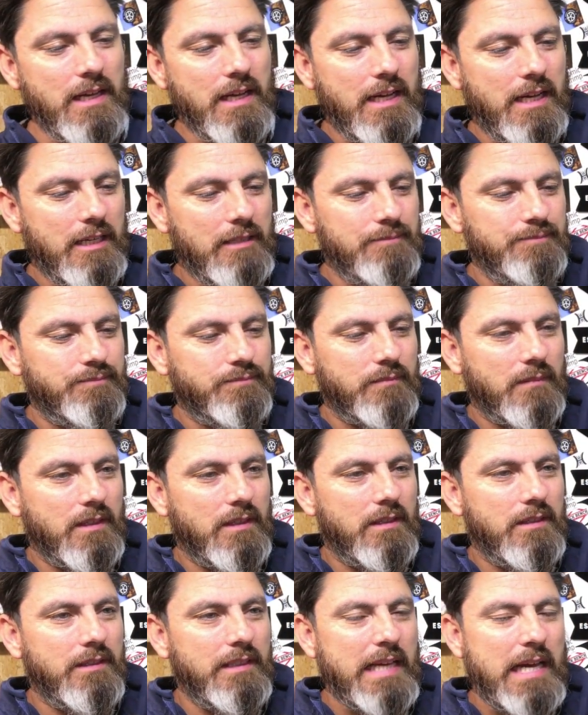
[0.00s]
Now
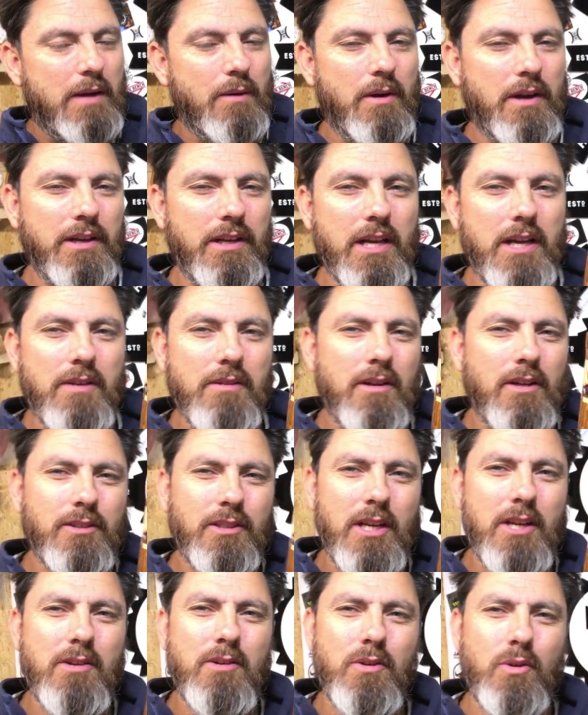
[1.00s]
I know I
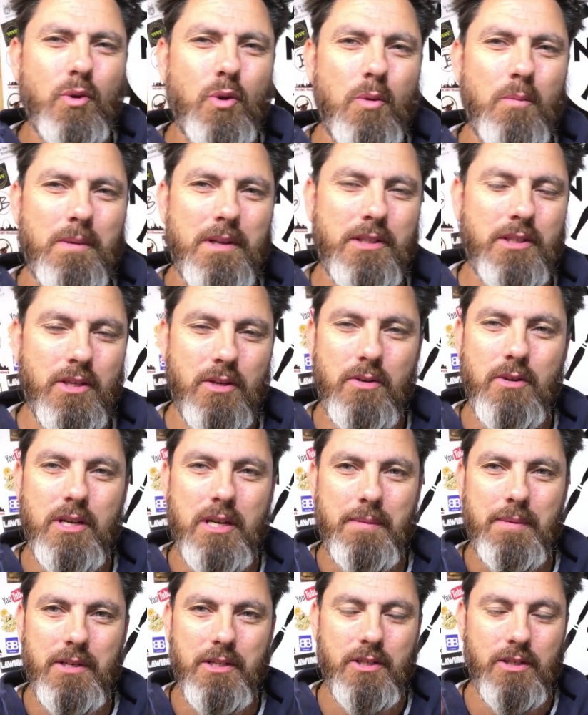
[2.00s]
don't normally do
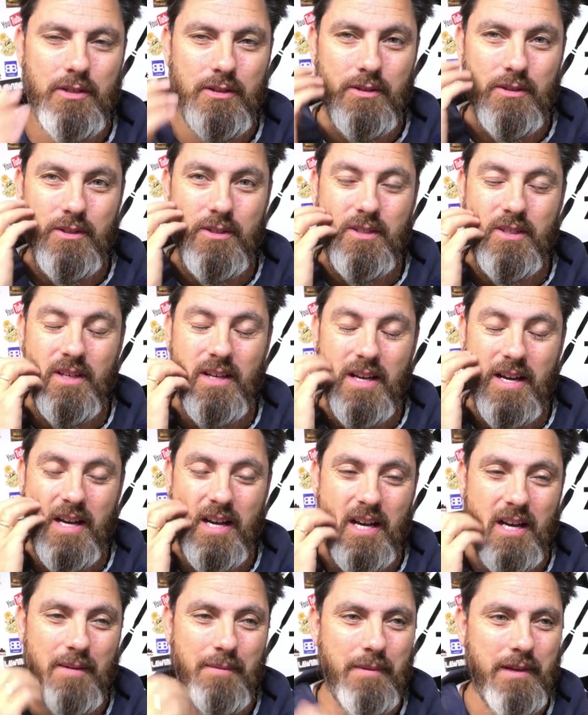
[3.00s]
commissions,
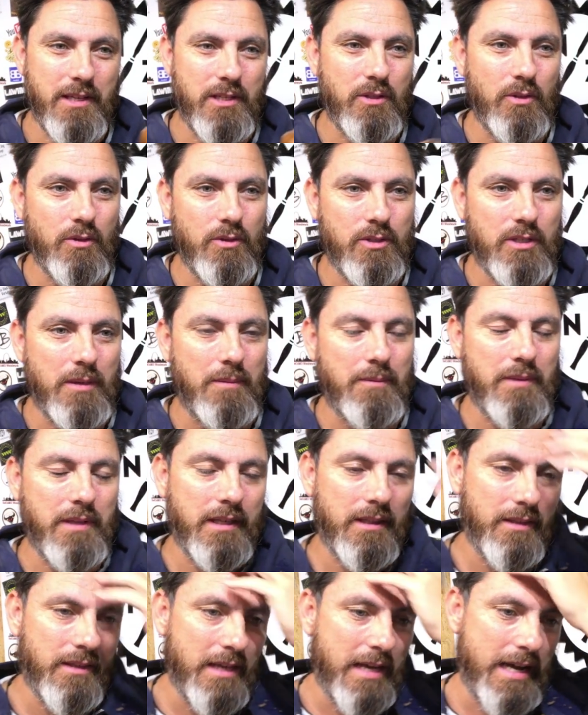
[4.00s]
it's not
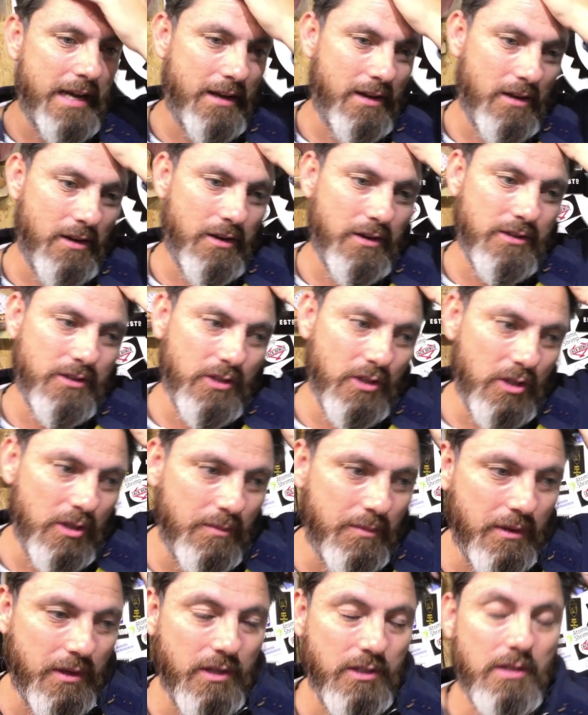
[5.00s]
something that I
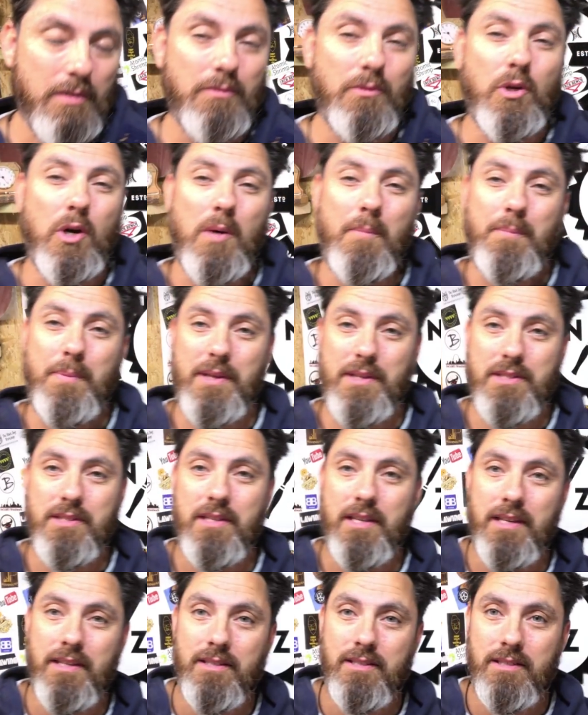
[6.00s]
do because I'm not a
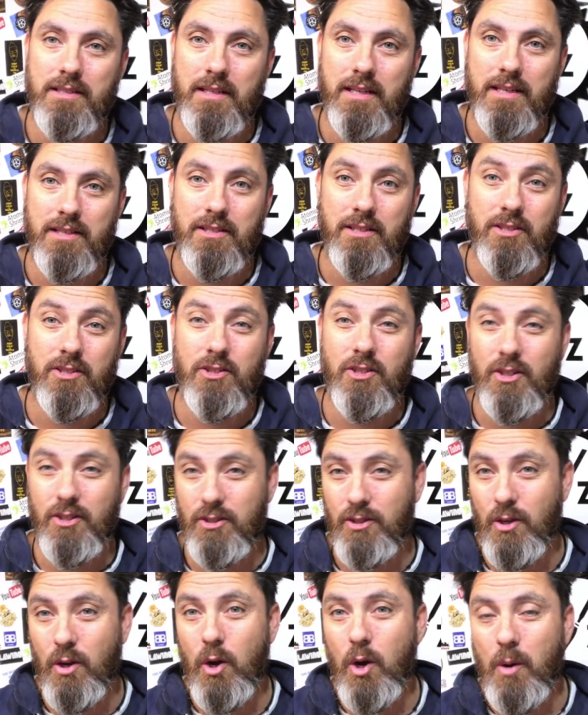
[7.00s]
business, this is
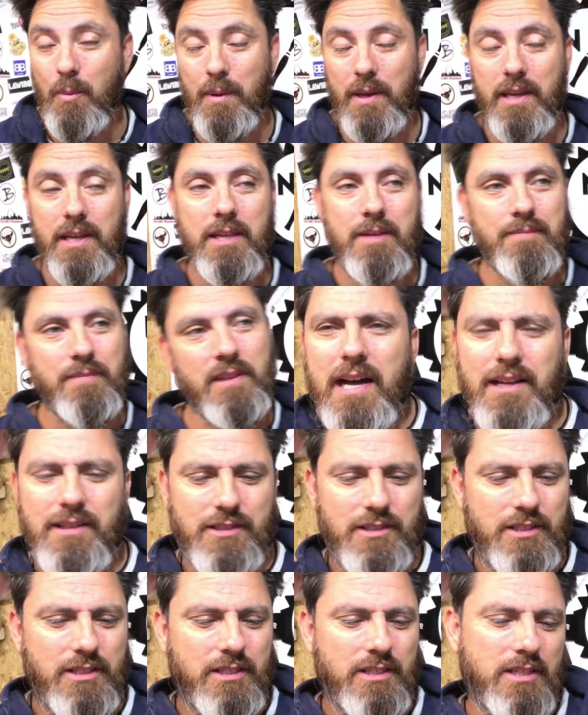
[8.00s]
just a hobby,
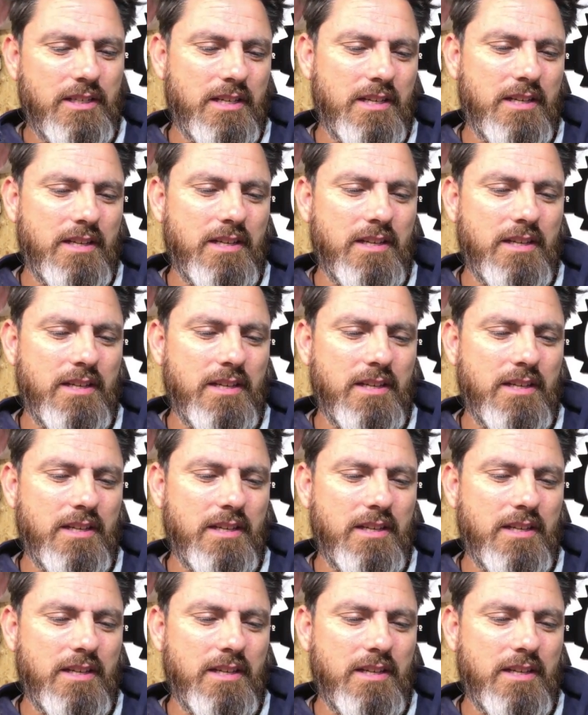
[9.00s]
but